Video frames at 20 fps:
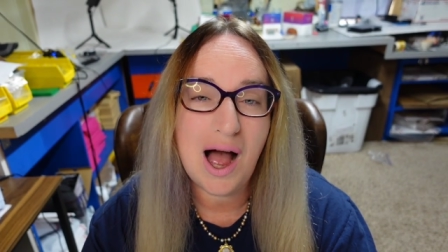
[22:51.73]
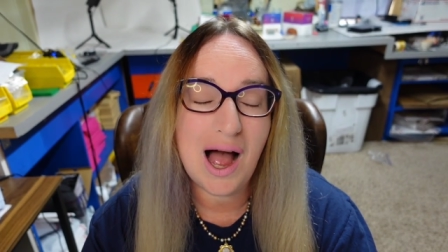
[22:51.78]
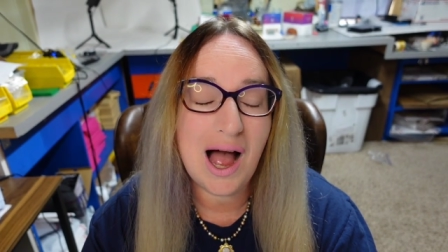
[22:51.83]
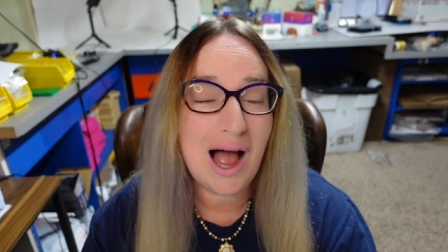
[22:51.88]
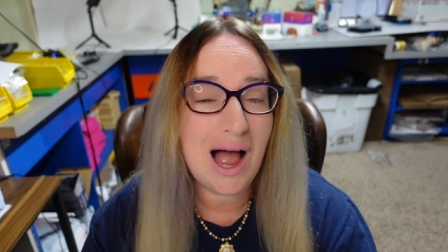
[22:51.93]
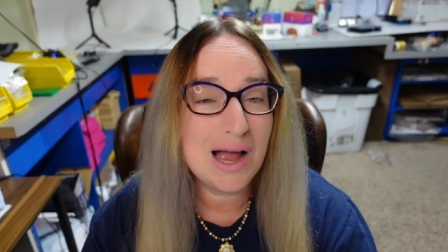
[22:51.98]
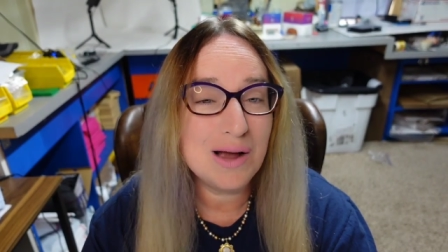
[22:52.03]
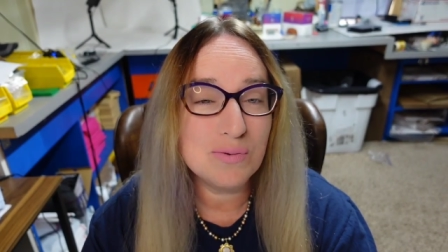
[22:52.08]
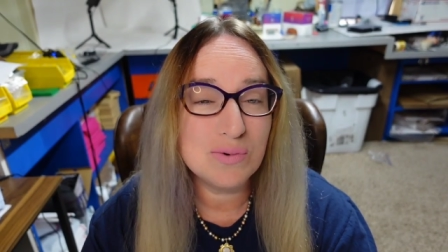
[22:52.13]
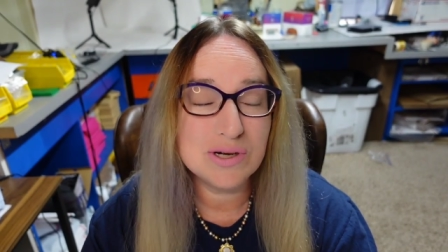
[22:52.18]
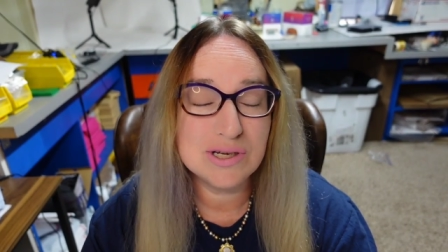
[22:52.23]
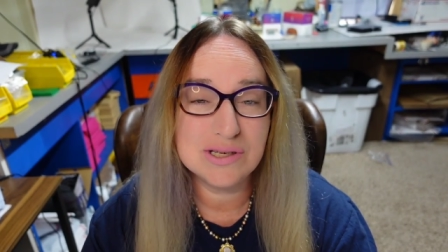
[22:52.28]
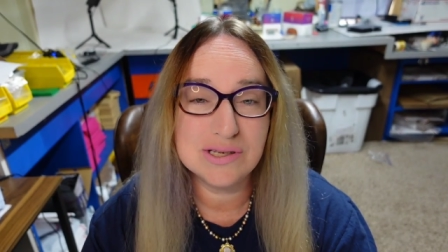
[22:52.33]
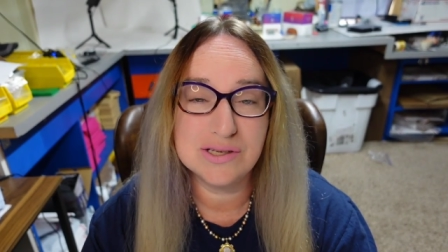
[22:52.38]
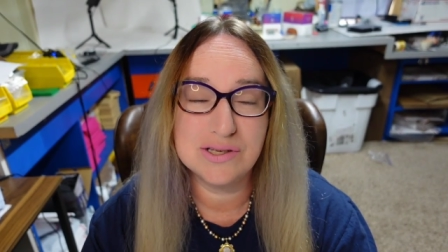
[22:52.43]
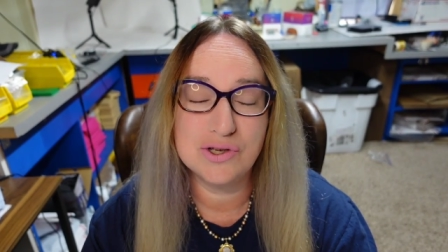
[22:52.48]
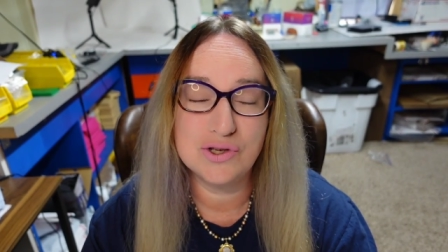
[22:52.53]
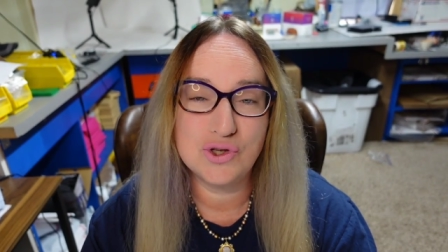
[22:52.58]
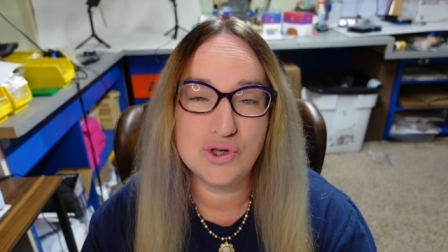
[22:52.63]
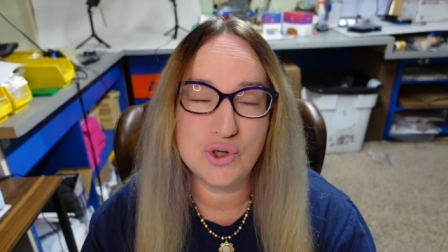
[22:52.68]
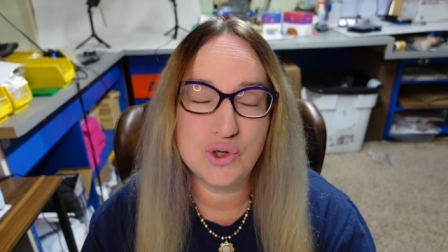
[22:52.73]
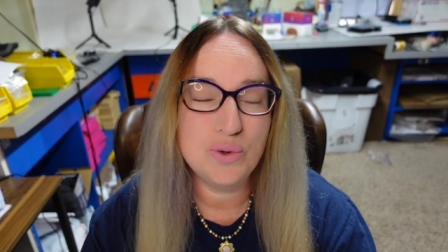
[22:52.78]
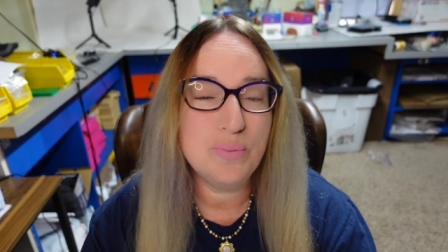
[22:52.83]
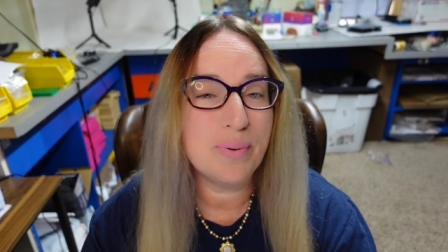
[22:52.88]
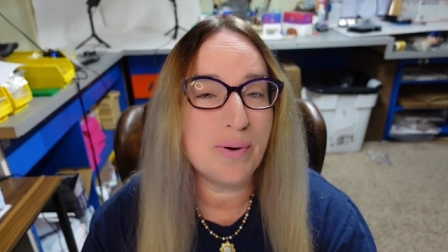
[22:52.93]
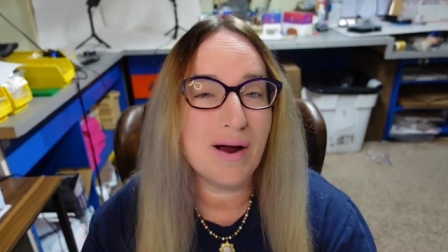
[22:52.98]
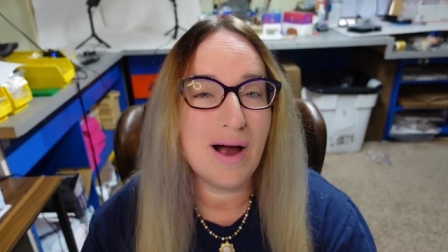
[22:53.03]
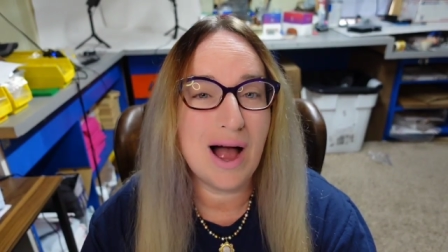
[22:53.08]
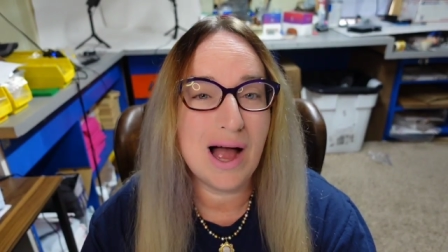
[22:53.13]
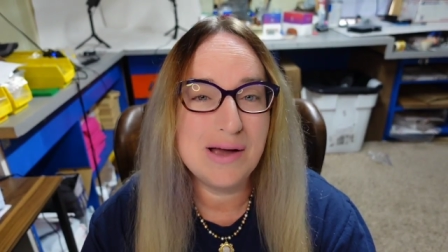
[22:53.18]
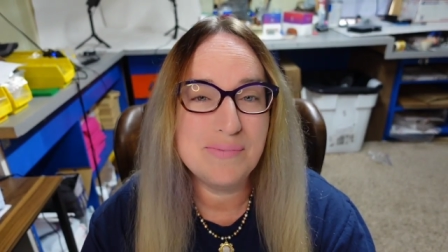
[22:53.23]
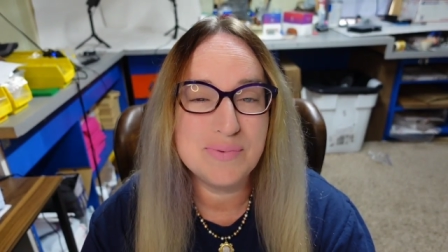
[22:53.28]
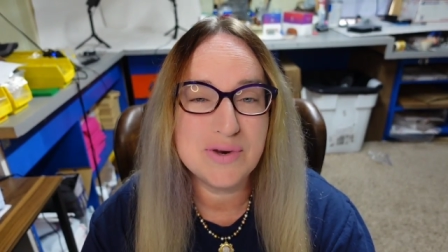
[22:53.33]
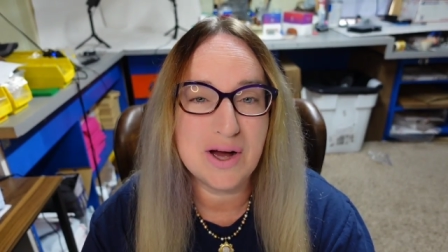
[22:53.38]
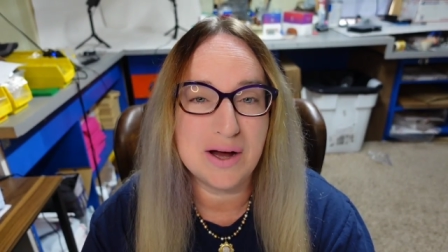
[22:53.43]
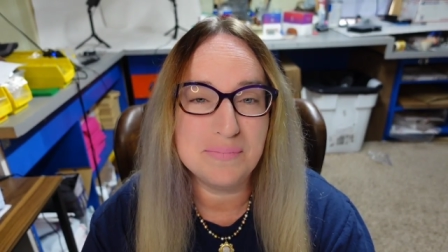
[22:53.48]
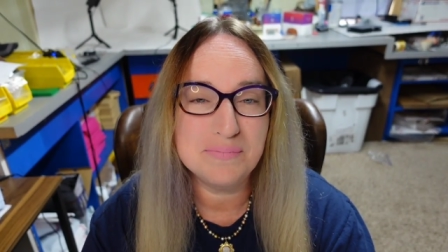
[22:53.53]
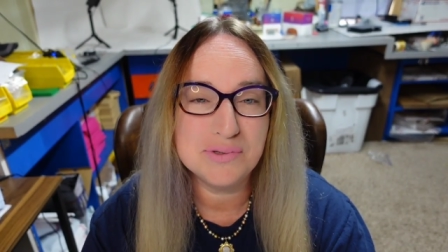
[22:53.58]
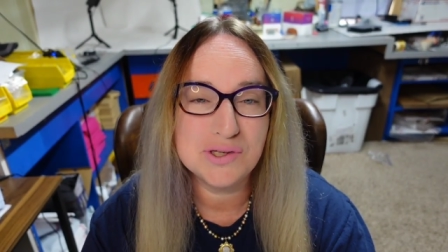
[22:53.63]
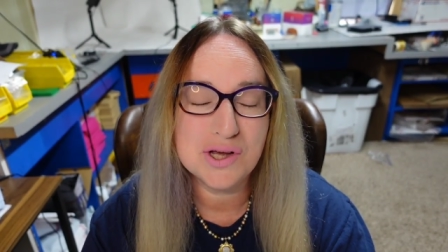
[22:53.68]
I was super hyped
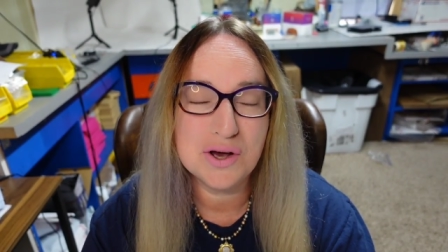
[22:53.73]
up.